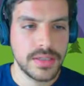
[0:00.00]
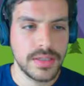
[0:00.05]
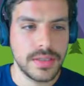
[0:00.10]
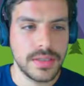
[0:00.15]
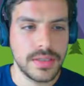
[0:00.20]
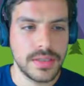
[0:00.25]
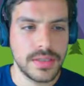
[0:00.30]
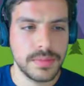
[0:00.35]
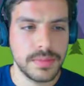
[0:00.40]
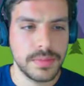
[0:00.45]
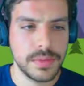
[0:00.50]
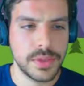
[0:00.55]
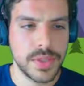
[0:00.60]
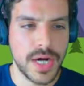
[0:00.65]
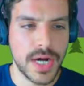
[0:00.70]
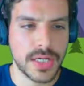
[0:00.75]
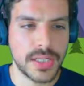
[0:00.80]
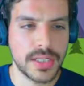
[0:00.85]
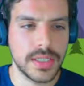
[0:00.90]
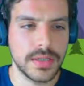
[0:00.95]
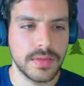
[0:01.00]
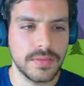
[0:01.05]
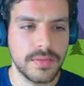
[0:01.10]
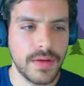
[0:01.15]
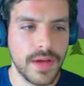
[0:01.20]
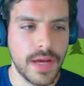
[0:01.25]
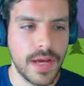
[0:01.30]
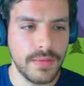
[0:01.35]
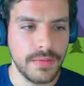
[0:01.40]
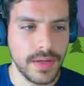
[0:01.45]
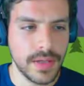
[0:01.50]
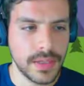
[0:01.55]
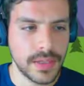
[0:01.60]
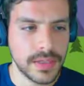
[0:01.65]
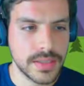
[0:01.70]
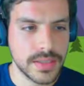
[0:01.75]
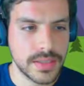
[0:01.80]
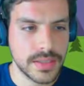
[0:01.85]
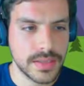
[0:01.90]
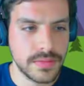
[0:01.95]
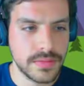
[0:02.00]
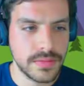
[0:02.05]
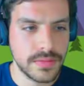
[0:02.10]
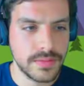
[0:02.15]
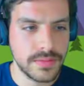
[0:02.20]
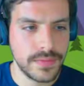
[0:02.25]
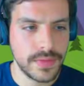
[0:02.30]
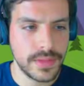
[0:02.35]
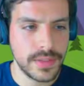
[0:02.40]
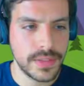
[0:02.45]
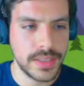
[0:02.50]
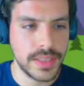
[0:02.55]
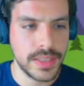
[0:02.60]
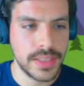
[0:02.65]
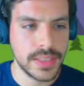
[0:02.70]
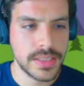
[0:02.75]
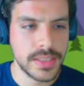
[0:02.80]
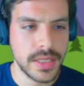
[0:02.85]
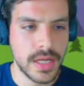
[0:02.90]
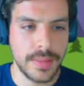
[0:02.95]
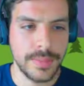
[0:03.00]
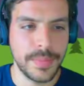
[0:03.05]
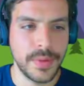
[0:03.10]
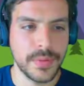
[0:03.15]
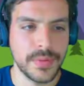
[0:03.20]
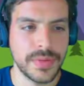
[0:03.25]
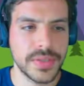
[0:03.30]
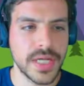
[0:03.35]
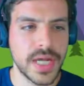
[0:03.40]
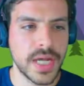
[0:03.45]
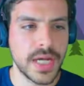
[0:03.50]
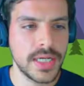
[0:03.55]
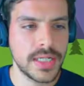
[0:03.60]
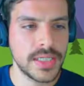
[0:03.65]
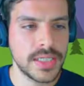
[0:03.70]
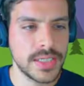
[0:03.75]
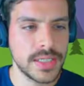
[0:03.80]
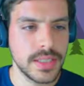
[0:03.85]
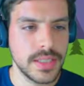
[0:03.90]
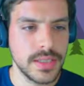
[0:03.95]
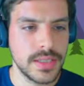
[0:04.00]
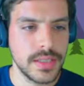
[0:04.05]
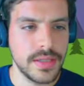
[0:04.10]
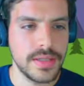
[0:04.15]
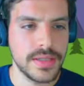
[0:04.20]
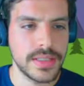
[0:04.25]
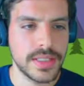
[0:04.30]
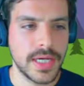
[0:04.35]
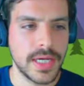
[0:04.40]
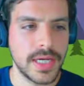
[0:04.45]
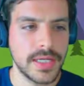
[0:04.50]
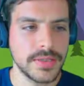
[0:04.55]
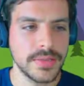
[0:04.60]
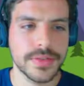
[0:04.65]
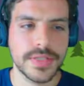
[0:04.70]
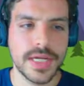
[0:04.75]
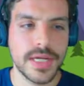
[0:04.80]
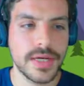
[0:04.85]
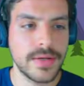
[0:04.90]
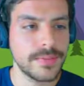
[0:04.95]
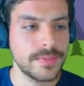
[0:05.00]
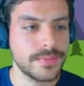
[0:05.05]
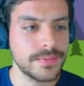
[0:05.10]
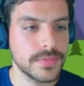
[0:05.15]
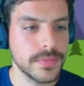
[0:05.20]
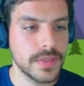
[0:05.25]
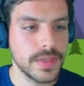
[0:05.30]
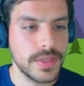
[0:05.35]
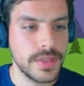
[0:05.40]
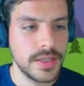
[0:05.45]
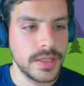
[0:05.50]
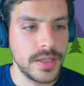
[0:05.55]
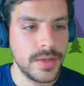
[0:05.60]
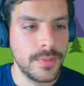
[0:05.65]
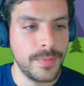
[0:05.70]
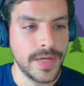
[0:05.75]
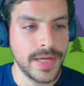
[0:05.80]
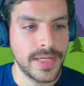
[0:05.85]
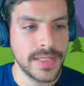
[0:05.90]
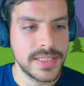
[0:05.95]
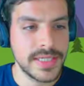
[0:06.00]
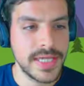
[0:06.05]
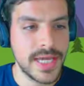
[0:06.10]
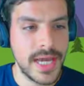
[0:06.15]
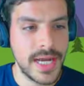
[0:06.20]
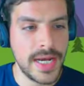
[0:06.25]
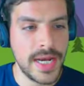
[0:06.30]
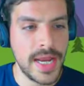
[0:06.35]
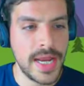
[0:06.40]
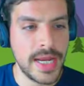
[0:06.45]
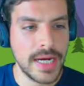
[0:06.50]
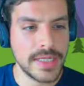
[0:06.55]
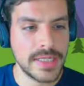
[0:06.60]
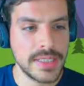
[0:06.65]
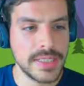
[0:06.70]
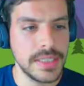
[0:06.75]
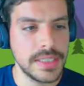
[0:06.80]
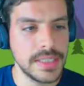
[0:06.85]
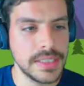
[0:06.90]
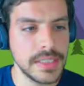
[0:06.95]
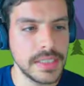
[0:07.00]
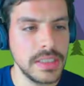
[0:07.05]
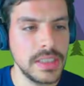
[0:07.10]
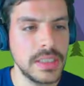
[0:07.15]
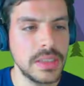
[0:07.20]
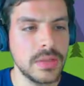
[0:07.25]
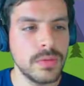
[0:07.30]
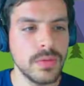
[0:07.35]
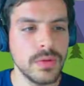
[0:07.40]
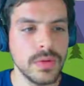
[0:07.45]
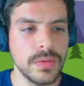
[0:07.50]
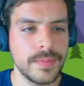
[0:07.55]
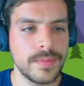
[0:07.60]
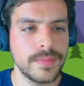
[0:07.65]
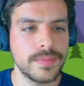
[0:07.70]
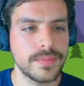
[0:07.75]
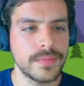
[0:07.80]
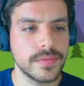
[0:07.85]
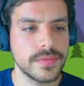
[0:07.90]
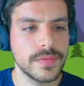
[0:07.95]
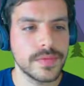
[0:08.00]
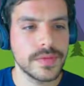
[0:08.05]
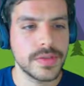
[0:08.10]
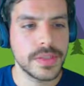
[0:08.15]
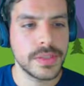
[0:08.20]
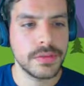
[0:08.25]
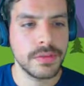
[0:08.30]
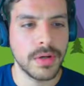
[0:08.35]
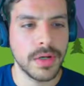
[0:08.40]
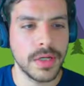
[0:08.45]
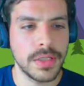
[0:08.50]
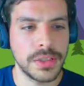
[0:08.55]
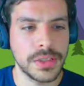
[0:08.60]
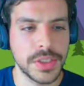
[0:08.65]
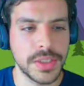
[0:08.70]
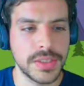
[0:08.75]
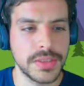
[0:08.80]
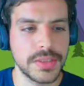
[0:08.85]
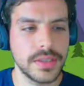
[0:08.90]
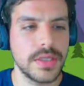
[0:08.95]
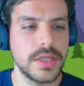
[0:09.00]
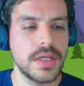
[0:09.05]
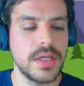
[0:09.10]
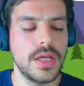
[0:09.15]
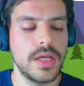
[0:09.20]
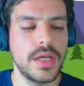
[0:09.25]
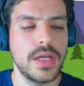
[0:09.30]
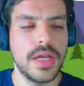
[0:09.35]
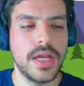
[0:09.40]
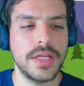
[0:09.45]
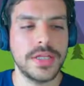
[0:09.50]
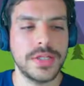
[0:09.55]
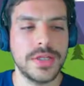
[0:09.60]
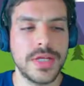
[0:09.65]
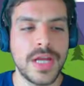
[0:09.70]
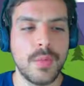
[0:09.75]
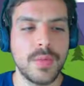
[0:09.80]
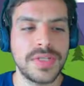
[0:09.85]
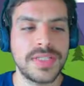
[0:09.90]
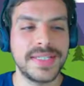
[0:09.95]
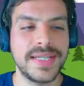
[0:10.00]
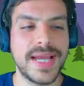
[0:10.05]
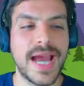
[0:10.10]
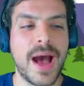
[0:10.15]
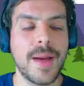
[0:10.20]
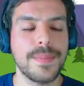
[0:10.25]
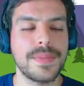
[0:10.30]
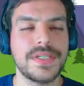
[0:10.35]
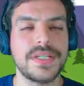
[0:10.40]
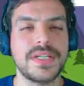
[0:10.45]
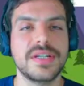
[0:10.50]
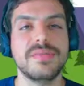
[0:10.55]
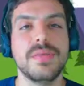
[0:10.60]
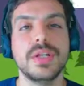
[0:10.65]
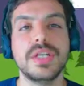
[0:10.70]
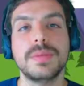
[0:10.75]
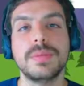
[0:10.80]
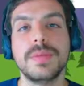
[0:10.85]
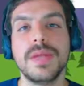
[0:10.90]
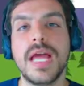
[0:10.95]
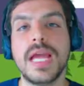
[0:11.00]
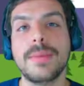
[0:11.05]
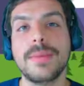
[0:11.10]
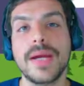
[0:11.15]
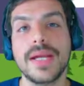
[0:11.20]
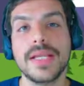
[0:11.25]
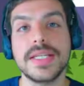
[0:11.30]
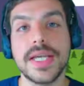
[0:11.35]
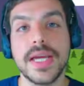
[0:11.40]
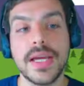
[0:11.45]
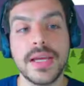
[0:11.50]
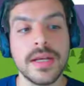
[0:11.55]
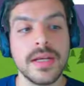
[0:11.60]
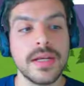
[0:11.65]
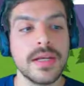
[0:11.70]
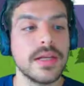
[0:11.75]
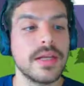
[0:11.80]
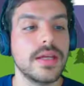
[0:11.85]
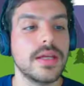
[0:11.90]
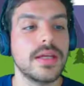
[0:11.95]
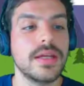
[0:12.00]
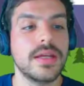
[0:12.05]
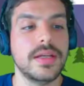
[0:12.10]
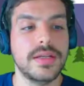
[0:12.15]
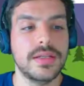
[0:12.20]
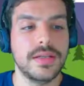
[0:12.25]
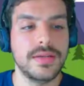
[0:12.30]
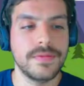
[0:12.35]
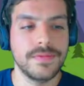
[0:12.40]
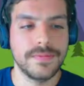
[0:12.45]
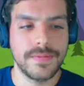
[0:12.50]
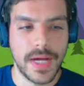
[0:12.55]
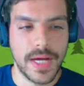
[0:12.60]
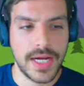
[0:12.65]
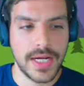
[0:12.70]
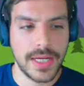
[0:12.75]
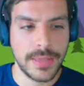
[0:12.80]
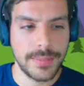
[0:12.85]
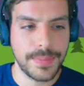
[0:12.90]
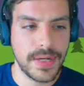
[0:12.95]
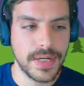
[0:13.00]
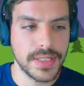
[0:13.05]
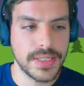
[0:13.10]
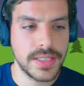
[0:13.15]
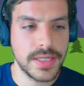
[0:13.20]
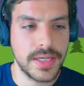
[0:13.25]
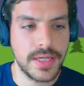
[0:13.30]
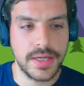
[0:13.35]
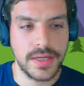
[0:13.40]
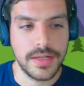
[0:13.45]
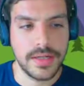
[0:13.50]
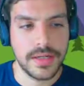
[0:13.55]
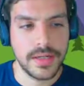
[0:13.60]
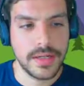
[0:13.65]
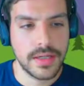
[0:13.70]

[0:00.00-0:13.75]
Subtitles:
Subtracting 5x. Very nice. On both sides, this cancels out, and we get 10x is equal to 100. And so now what's the opposite of multiplying by 10? Dividing by 10.